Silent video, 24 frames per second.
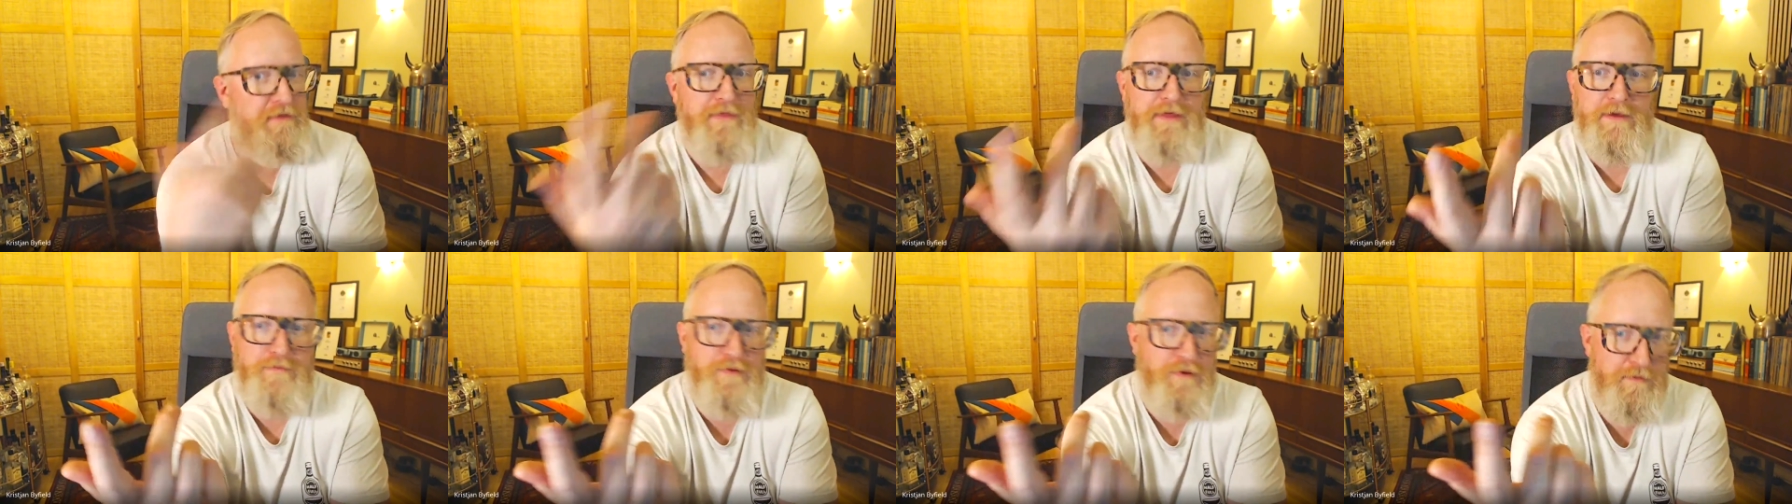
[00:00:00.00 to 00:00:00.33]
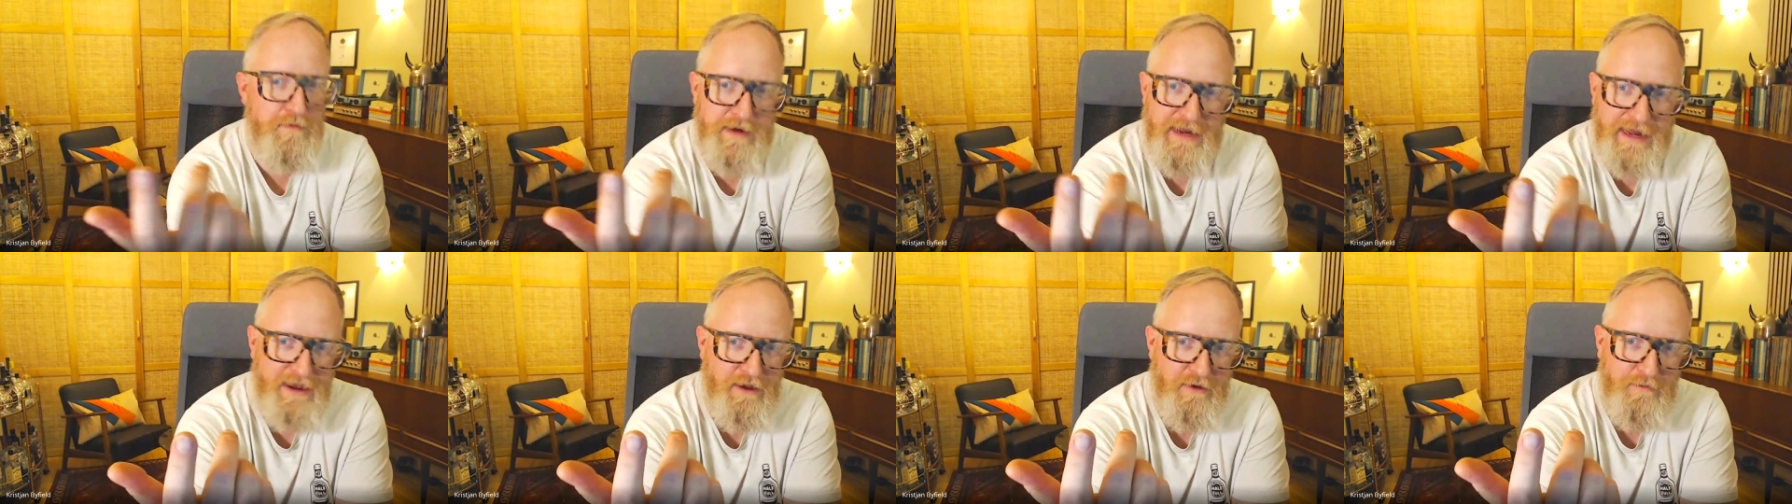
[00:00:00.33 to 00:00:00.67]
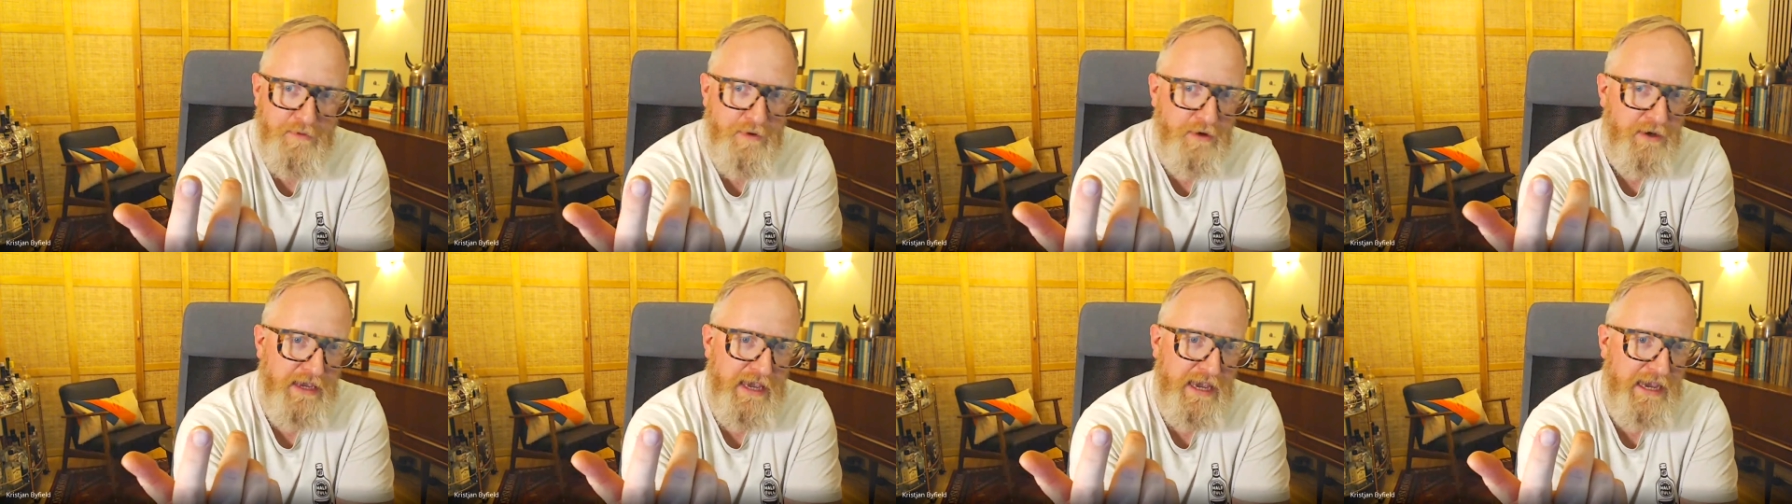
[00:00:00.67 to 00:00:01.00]
they're probably out of
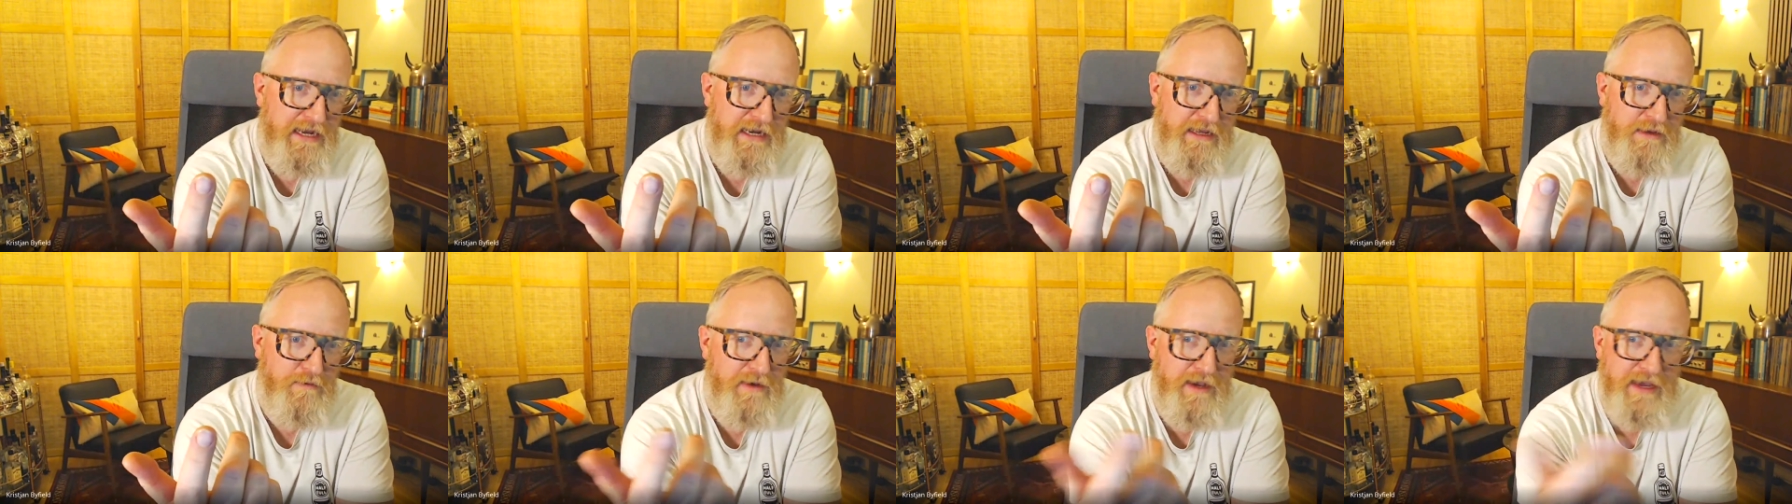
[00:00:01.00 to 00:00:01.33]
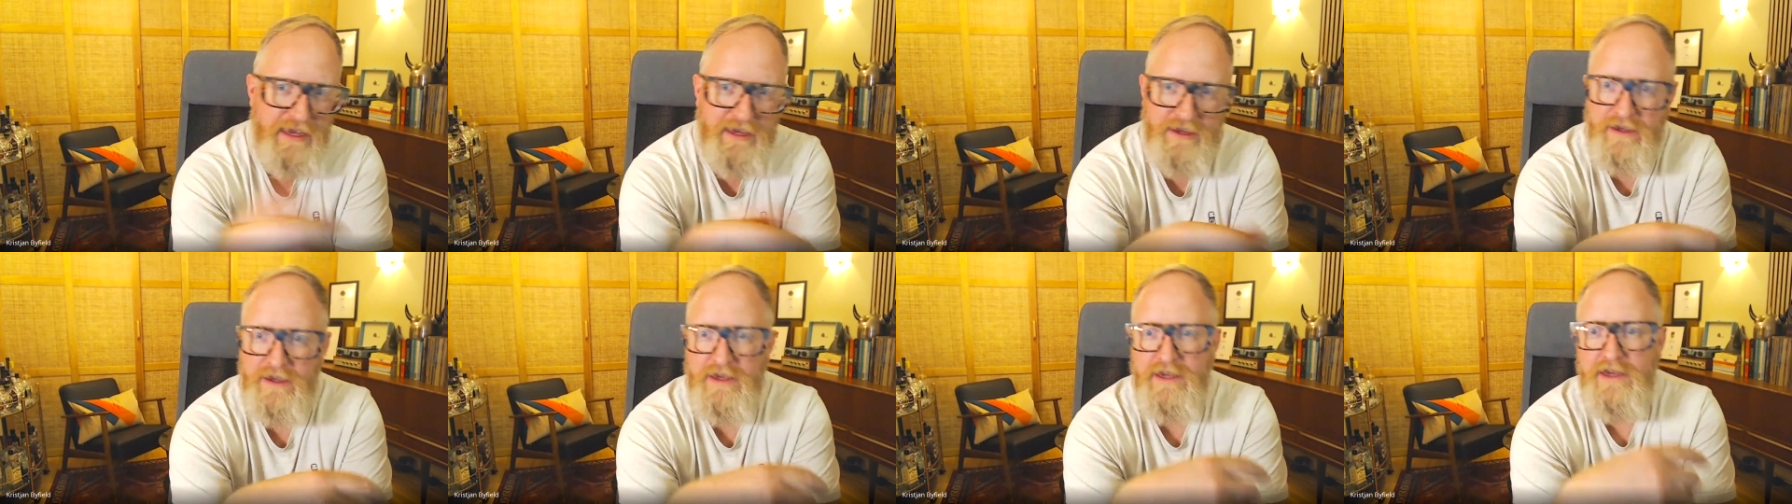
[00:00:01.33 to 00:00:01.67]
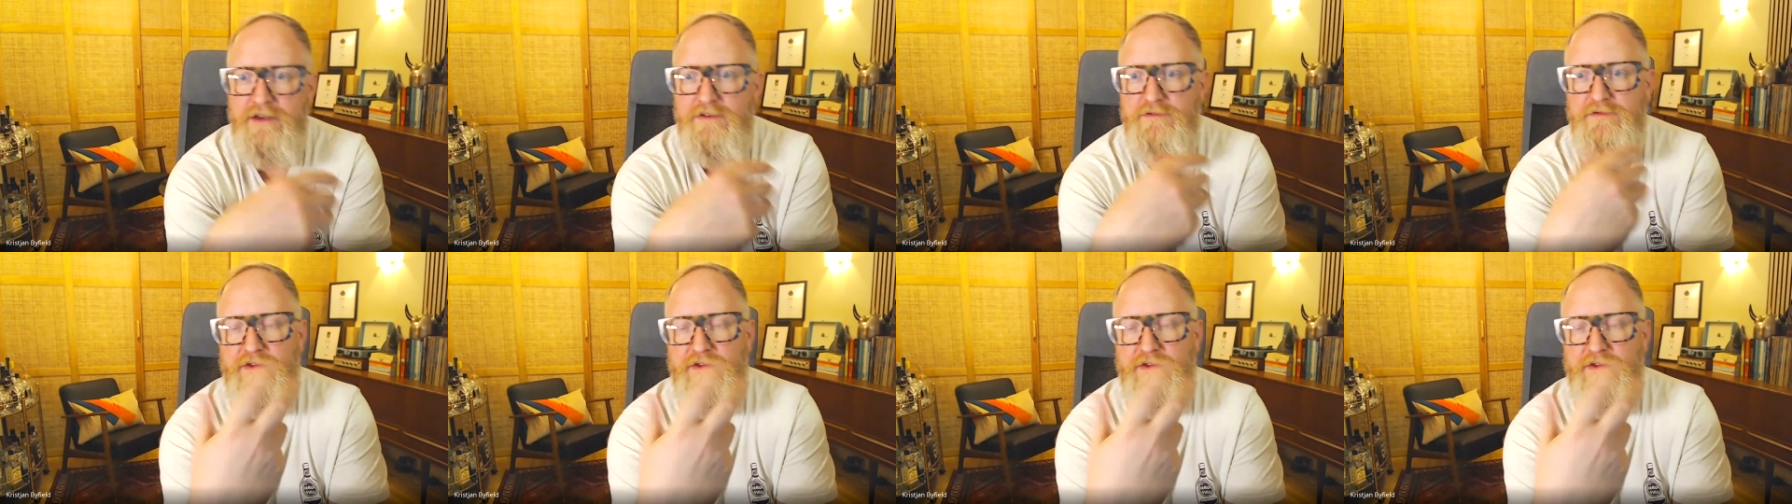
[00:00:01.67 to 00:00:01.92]
pocket anyway. For